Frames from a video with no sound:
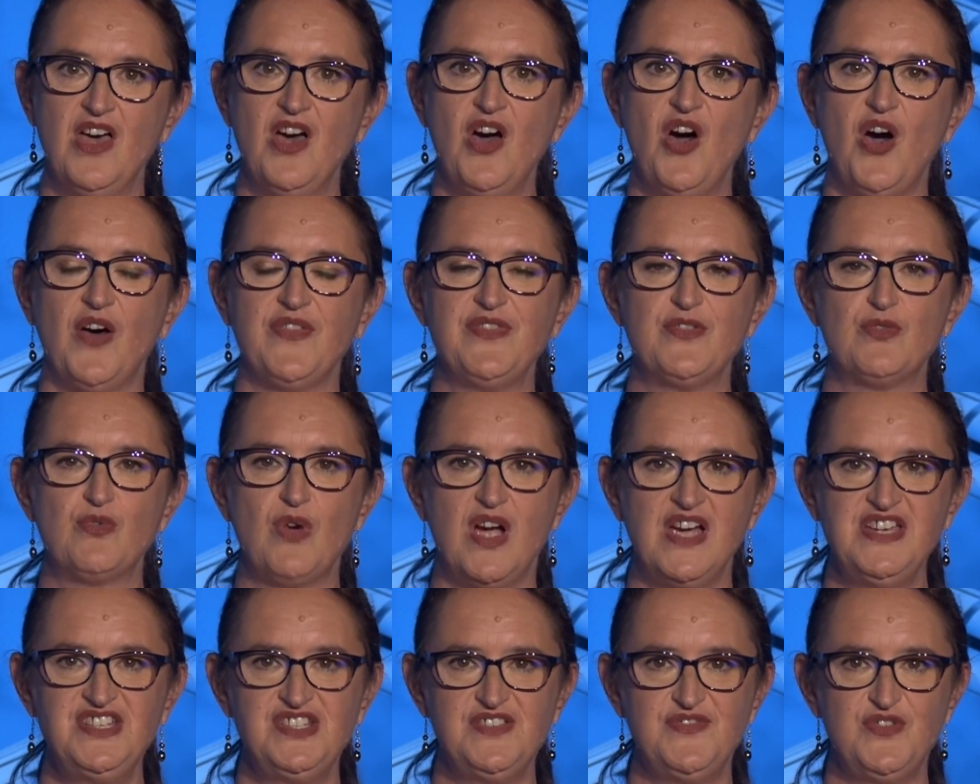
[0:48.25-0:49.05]
On the
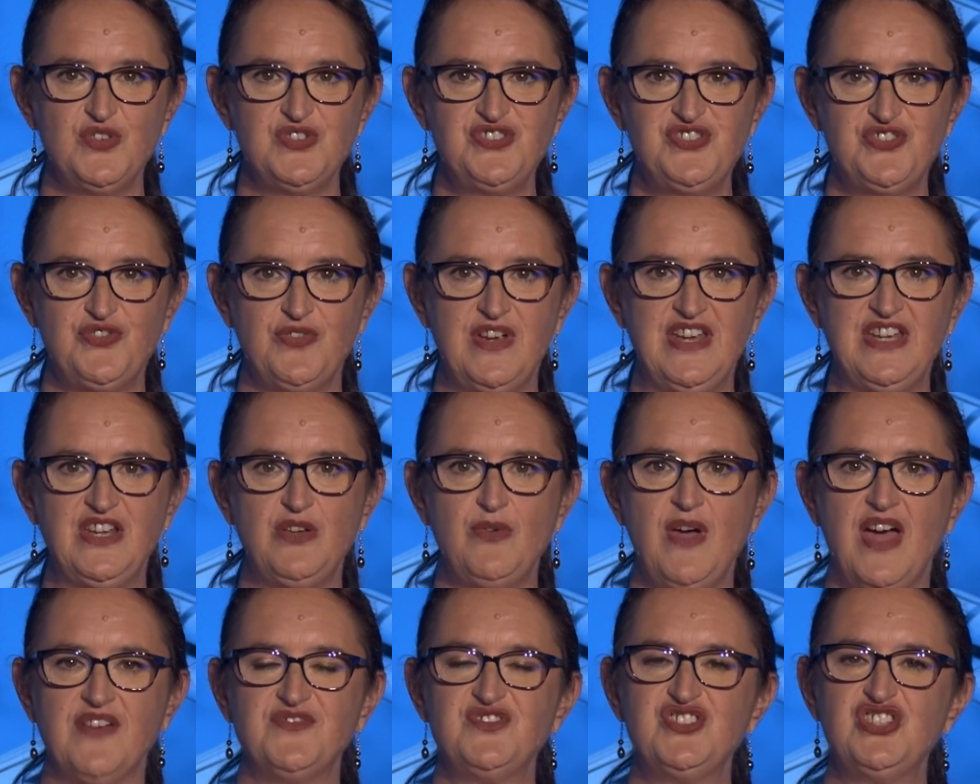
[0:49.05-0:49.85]
right of your screen you
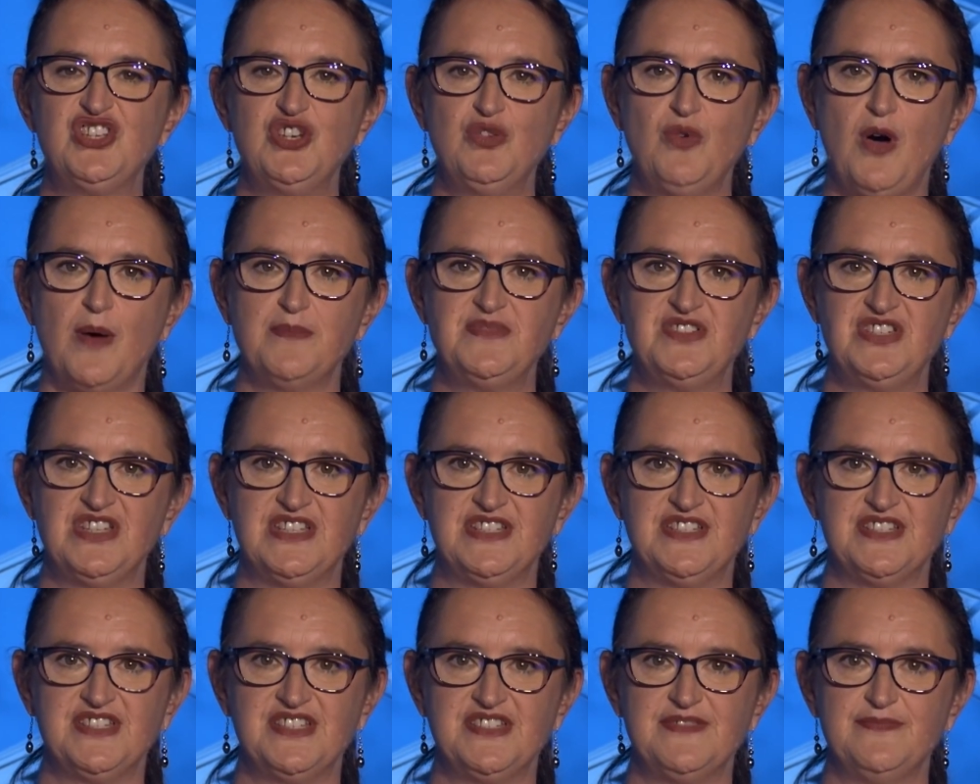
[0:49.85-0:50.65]
have two
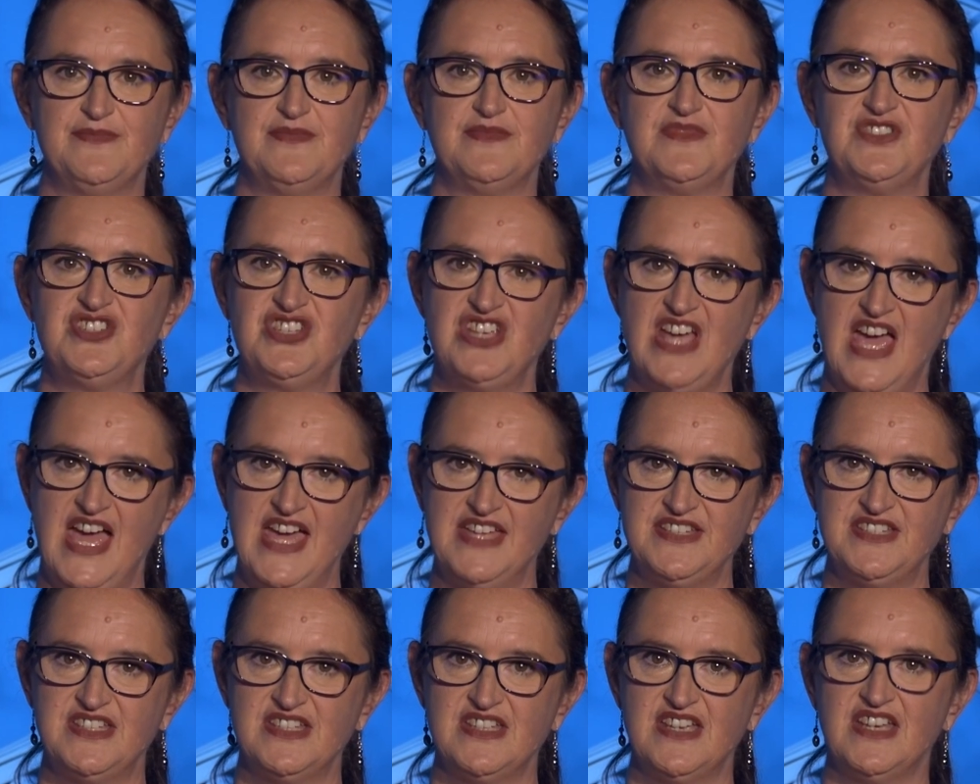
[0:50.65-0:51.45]
options,
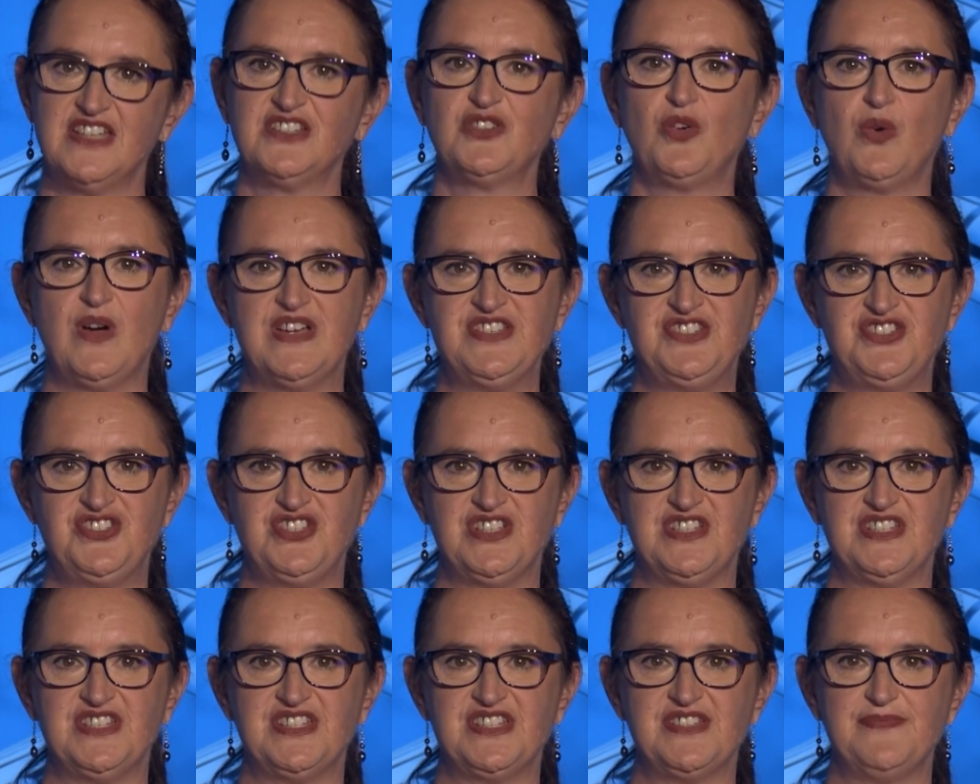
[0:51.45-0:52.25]
chat and
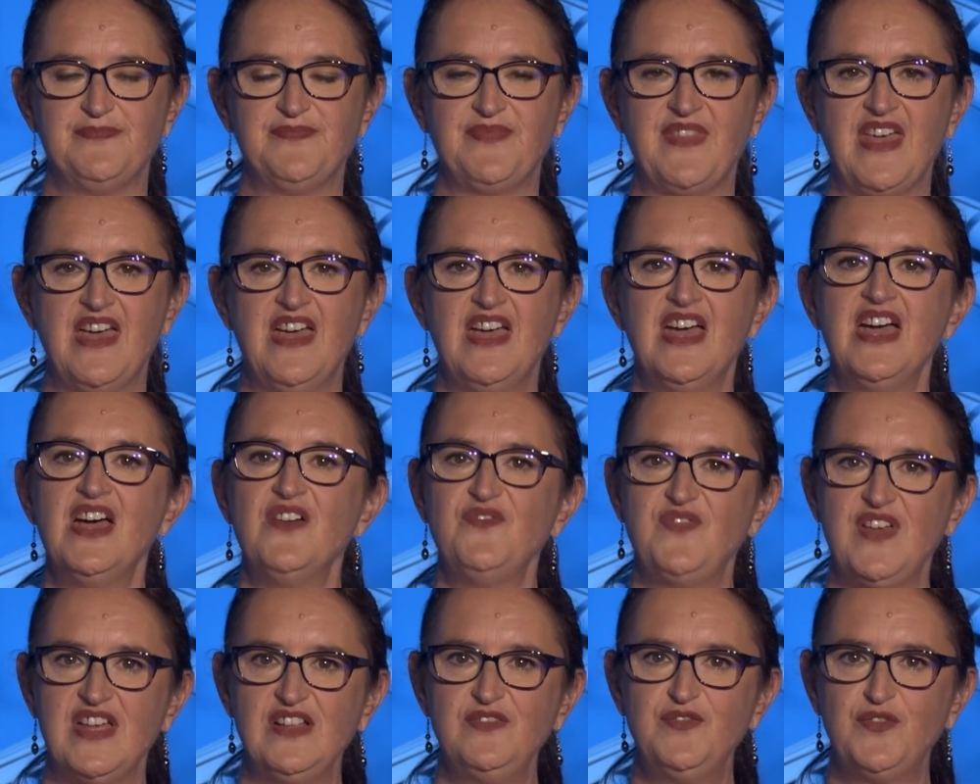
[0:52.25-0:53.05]
questions.
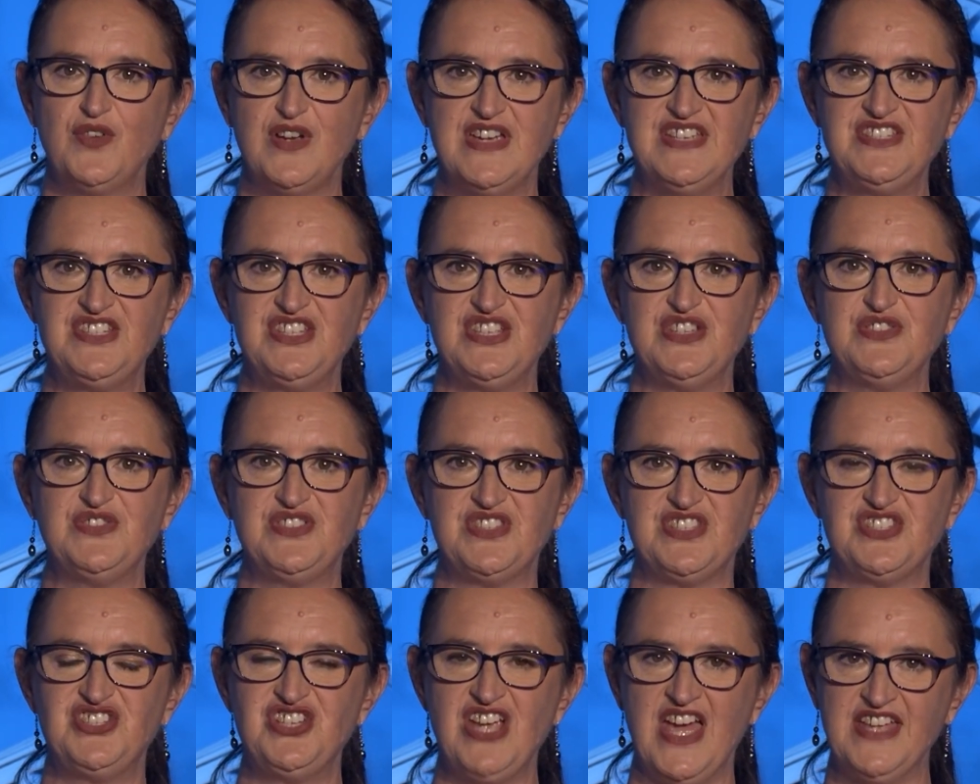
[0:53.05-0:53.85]
Feel free to use
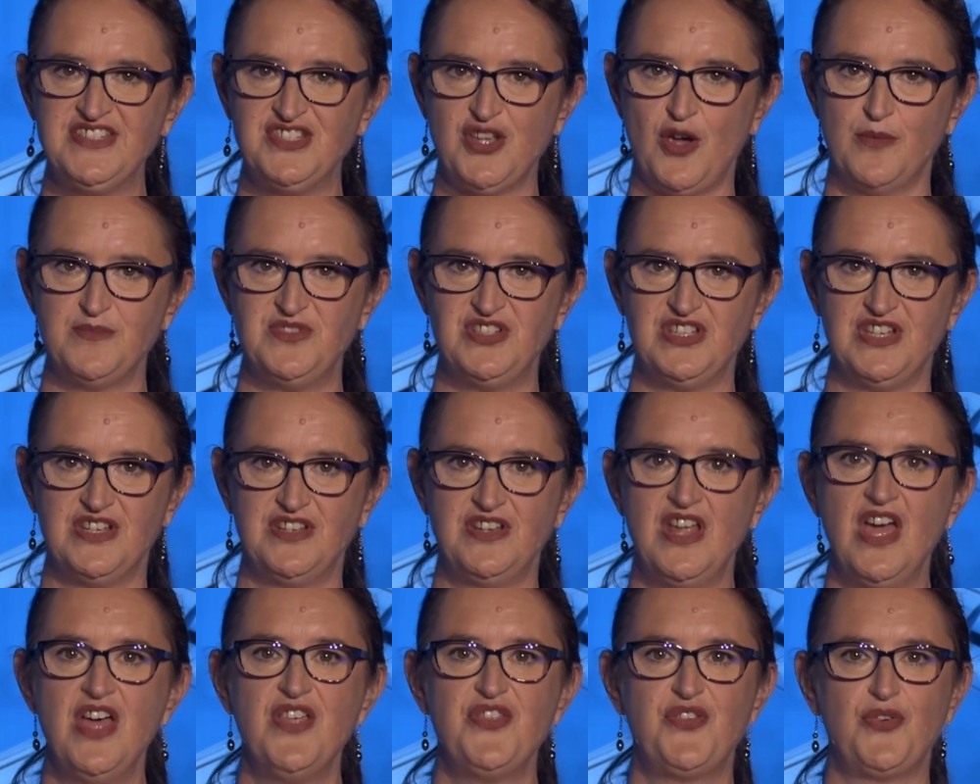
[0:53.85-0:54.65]
the chat option
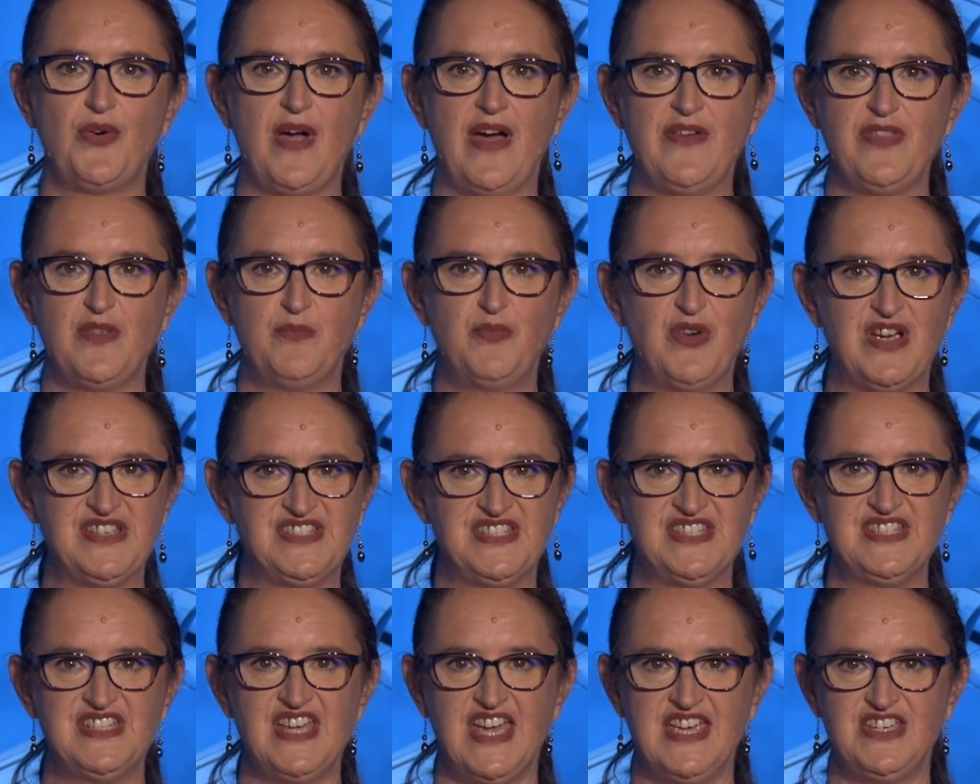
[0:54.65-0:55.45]
throughout the
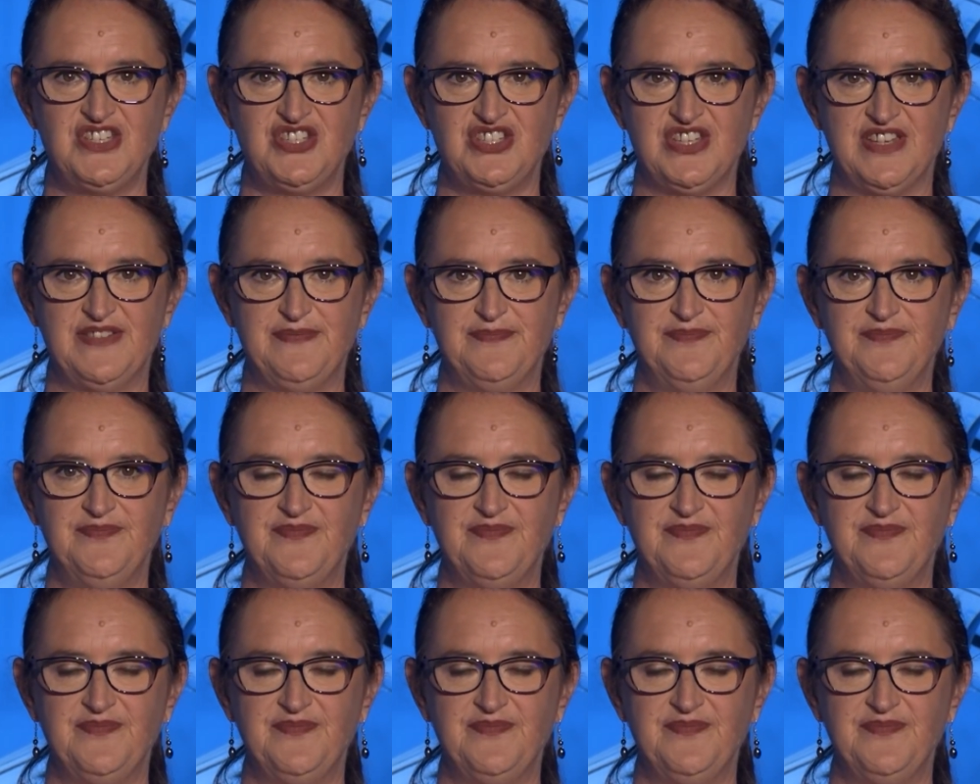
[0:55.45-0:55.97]
presentation.